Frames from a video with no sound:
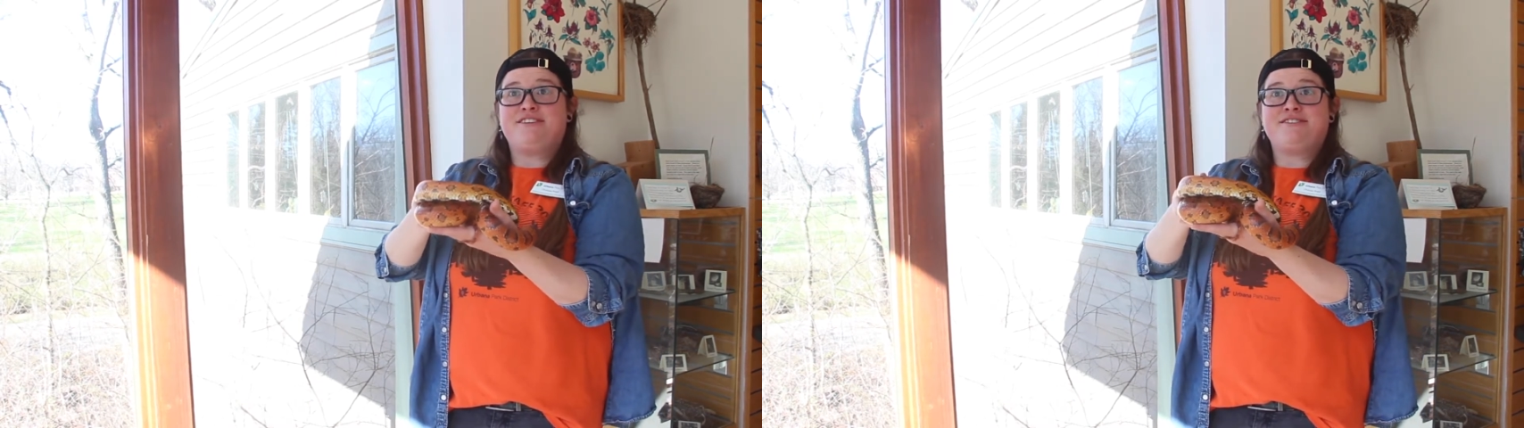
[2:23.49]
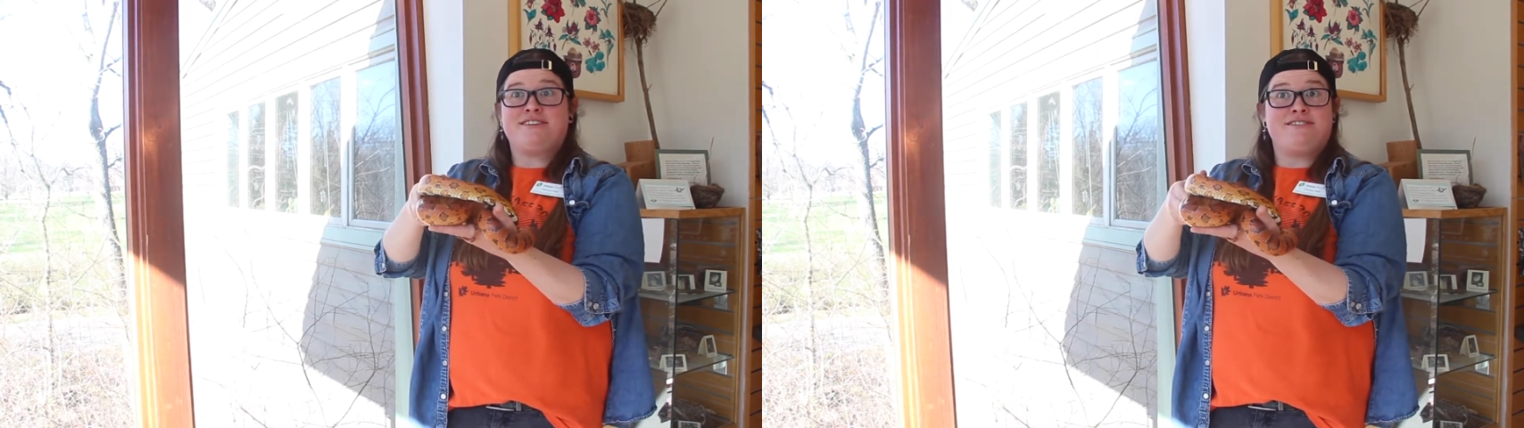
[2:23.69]

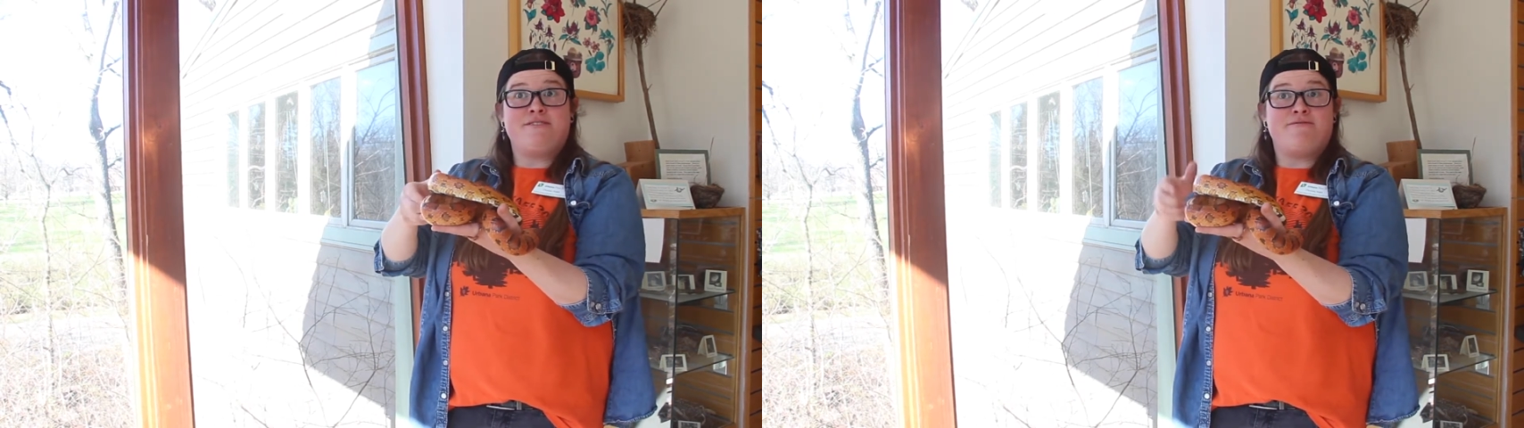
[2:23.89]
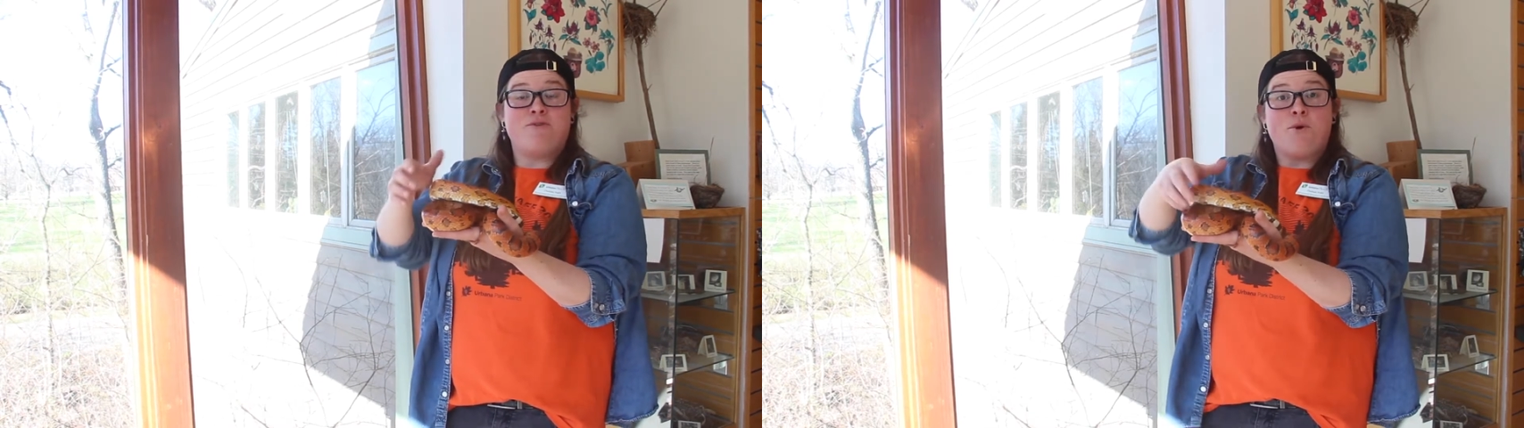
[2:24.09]

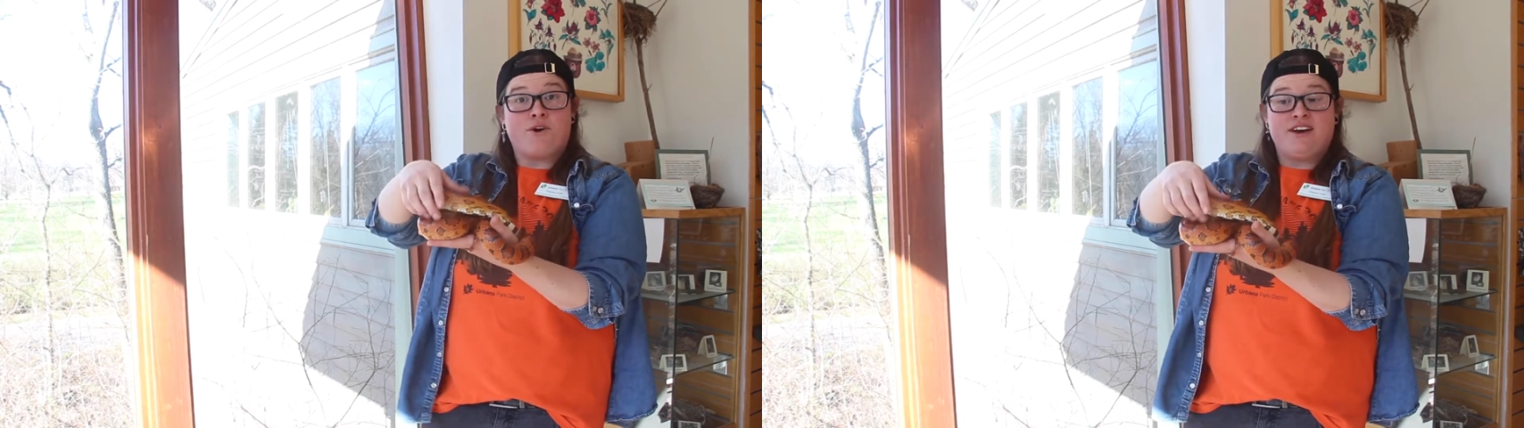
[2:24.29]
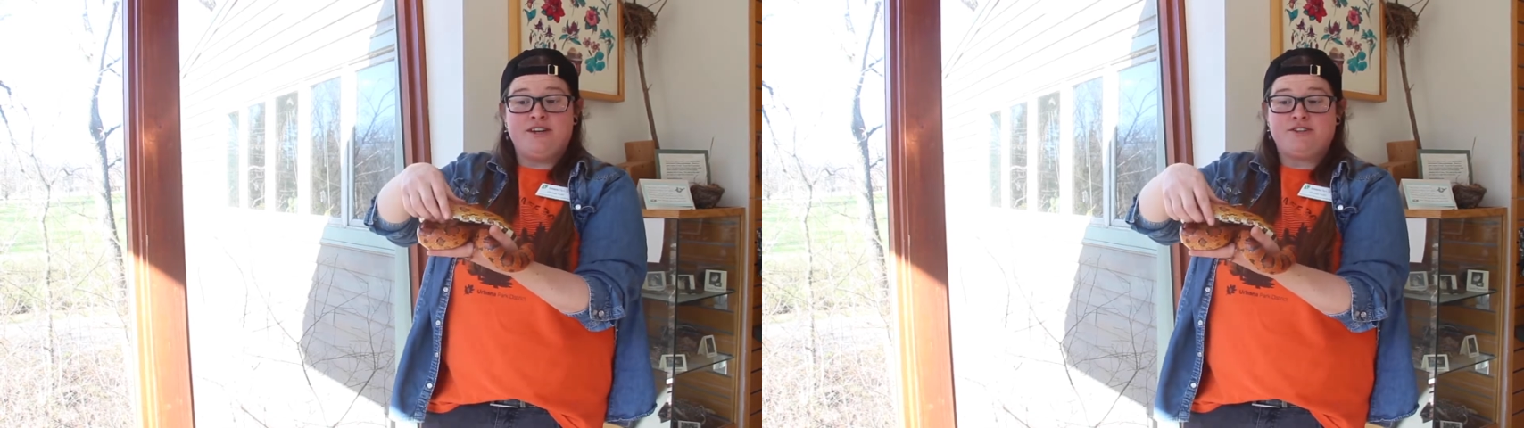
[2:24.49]

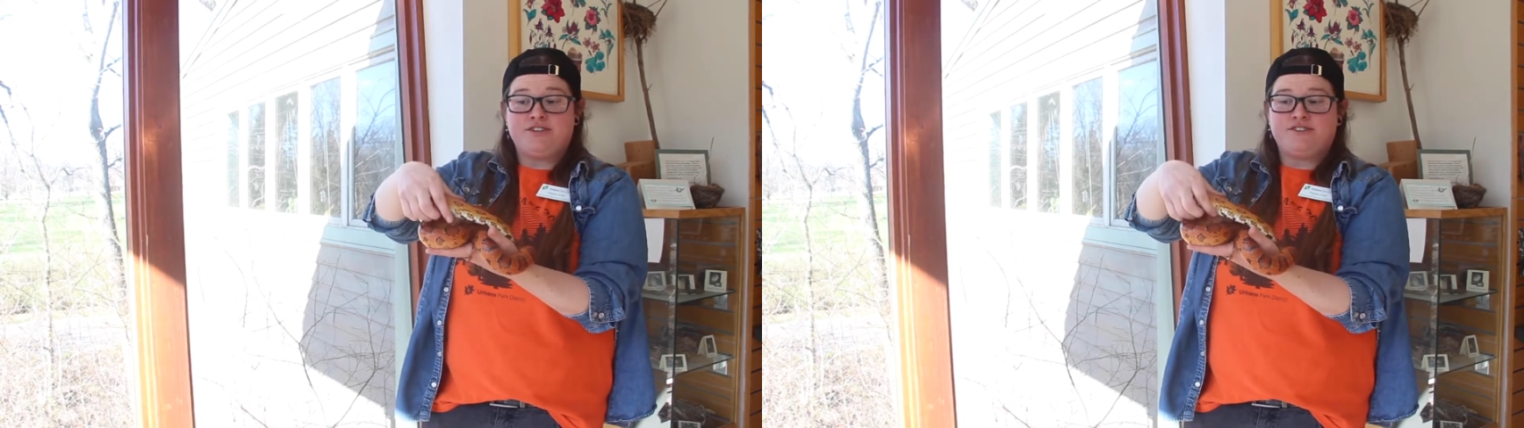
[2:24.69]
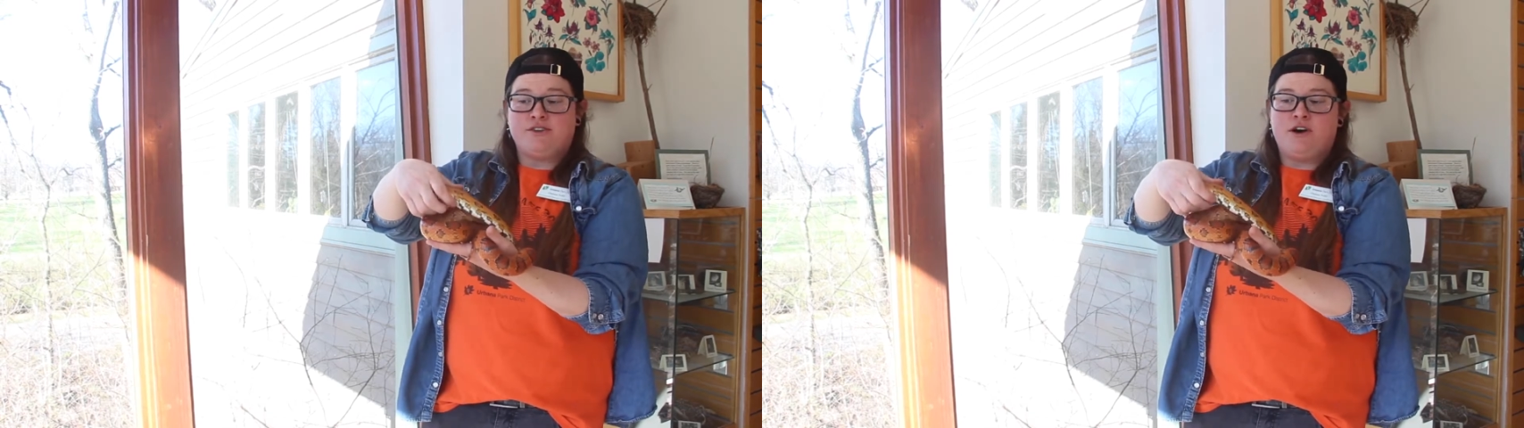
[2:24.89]
64
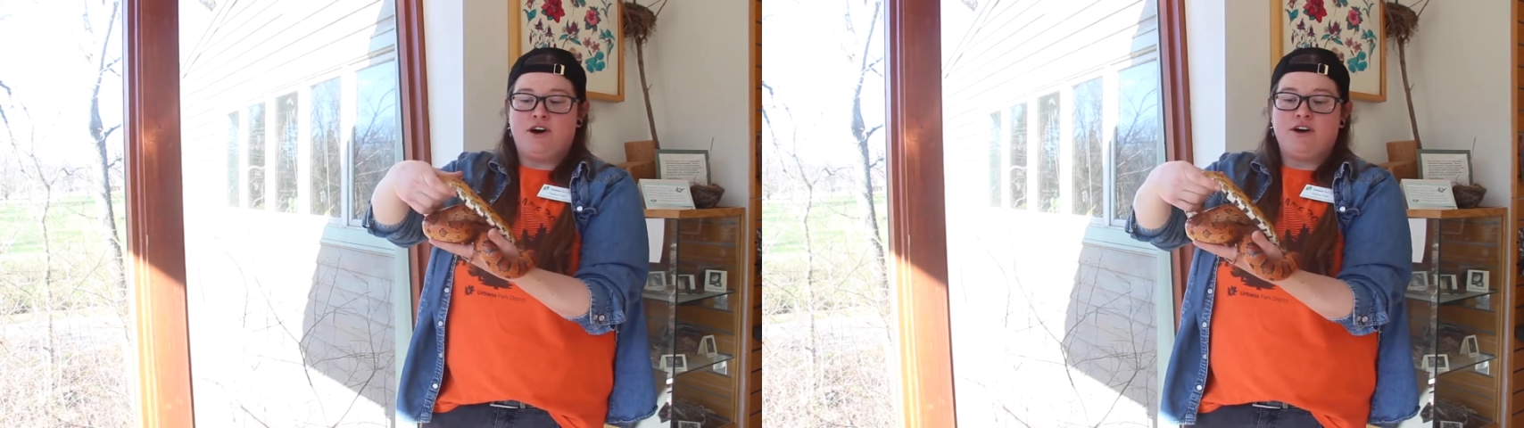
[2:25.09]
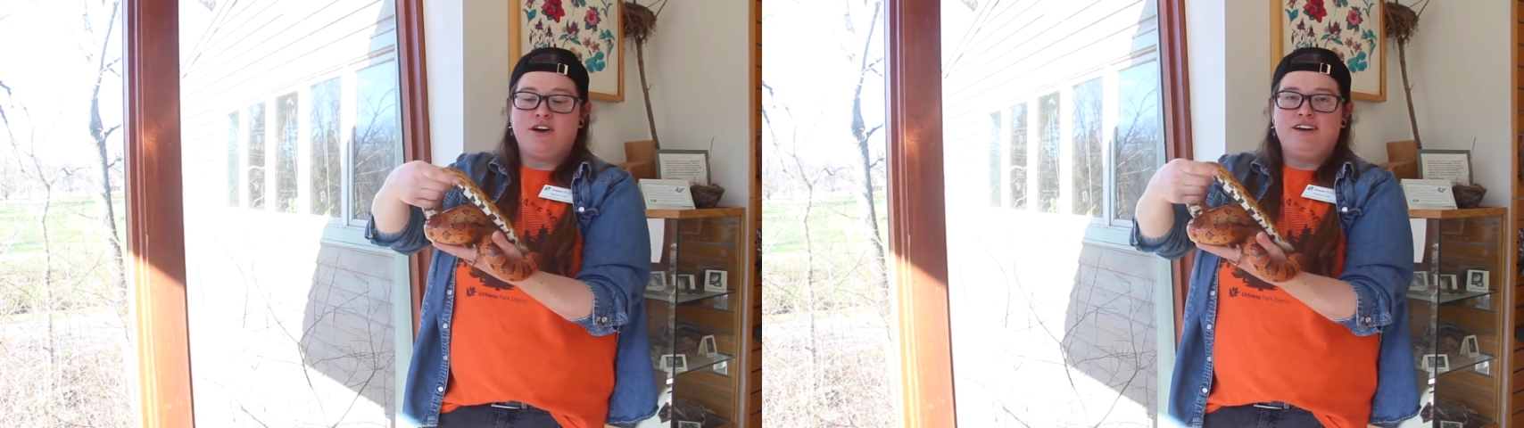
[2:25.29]
inches
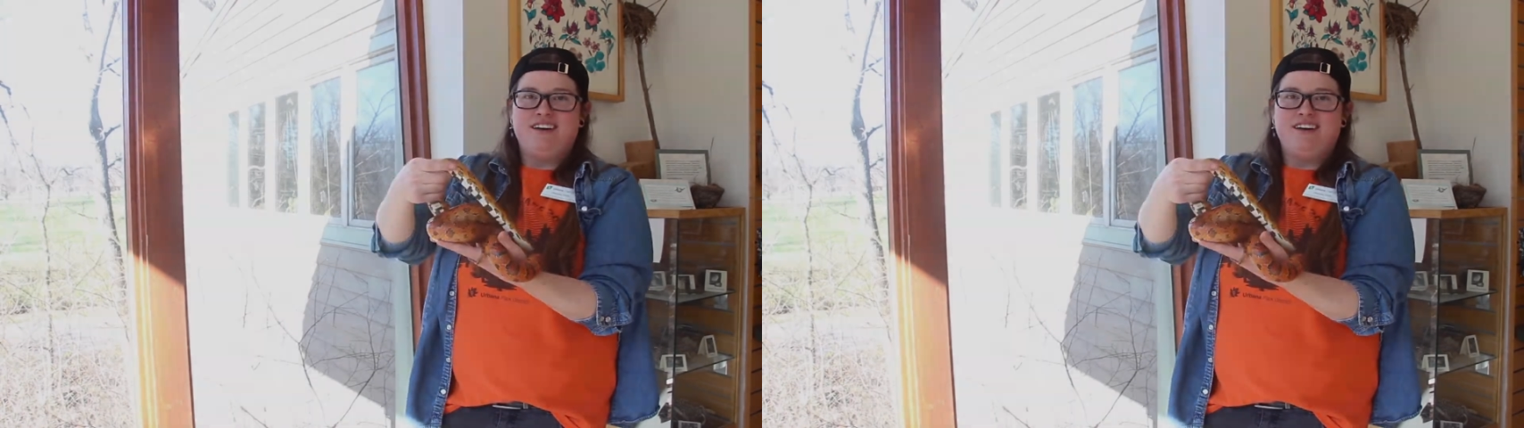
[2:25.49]
long.